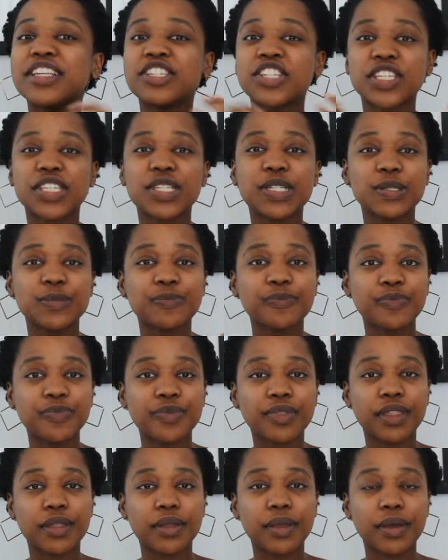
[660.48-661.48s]
Just
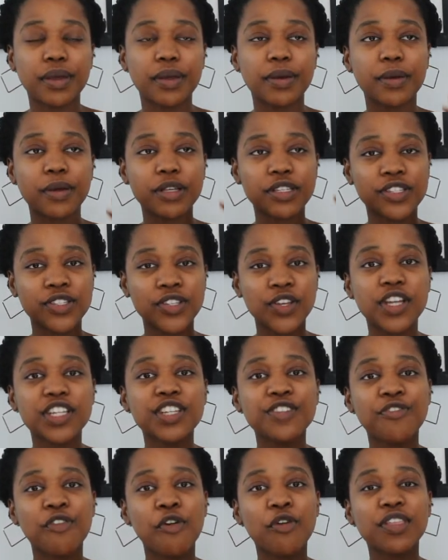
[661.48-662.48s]

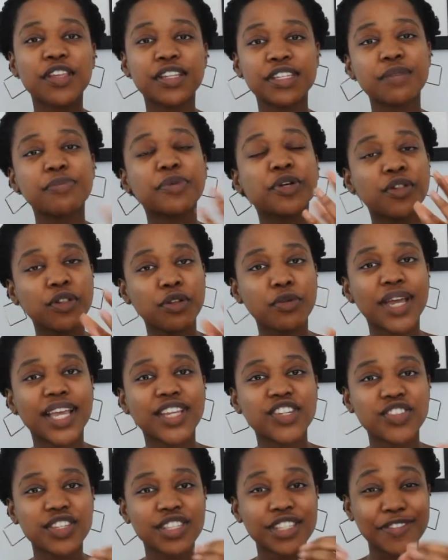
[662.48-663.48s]
search for the typical
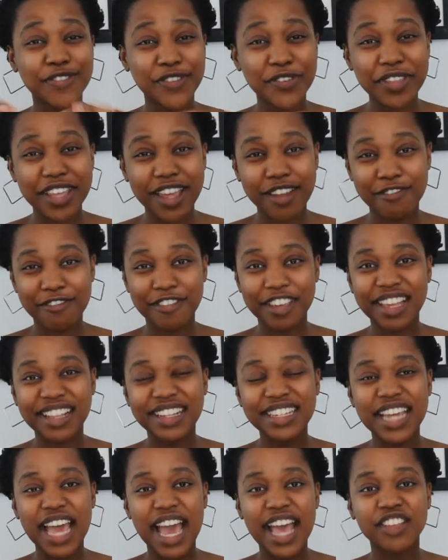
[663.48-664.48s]
questions for that
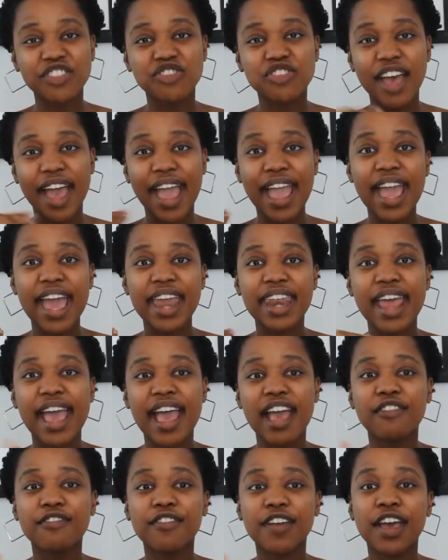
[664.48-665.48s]
field and try and
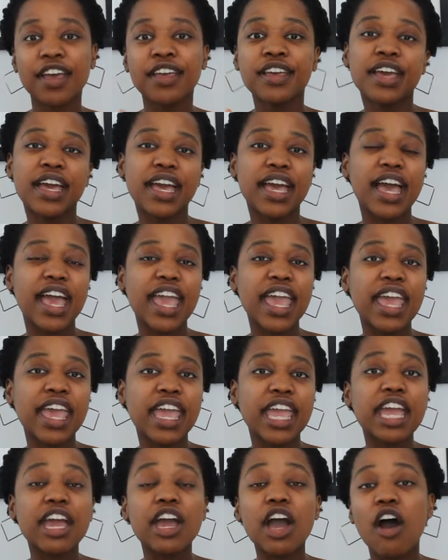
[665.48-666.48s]
have
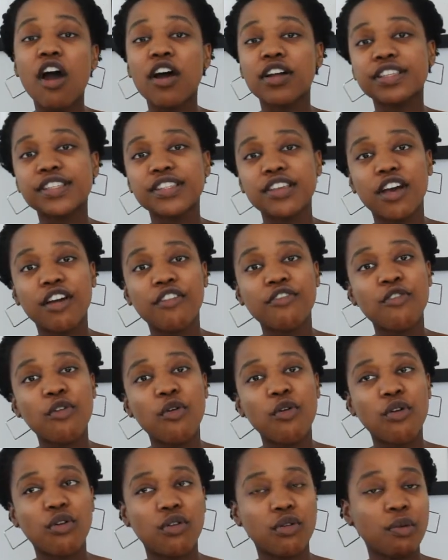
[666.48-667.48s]
a answer
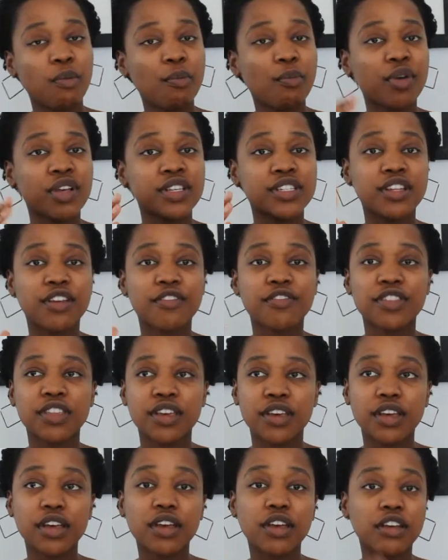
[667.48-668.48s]
for most of
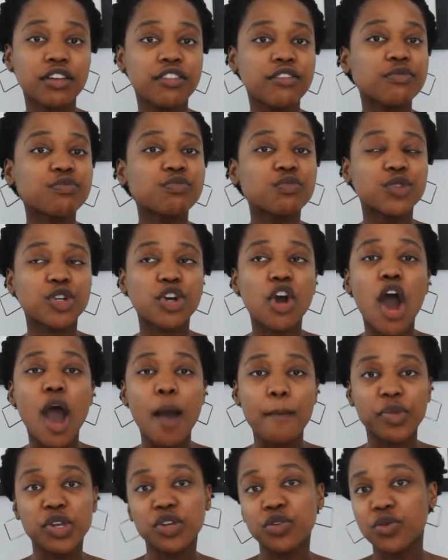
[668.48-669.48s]
the
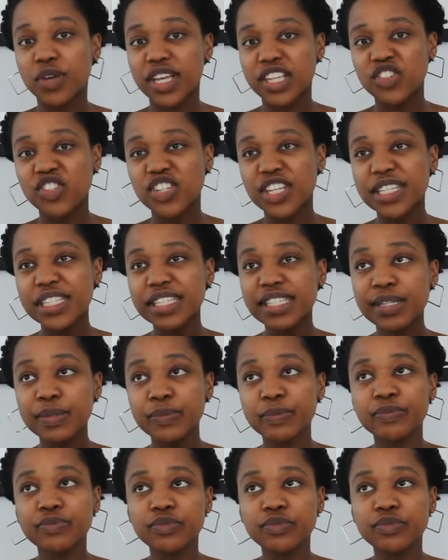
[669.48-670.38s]
common questions.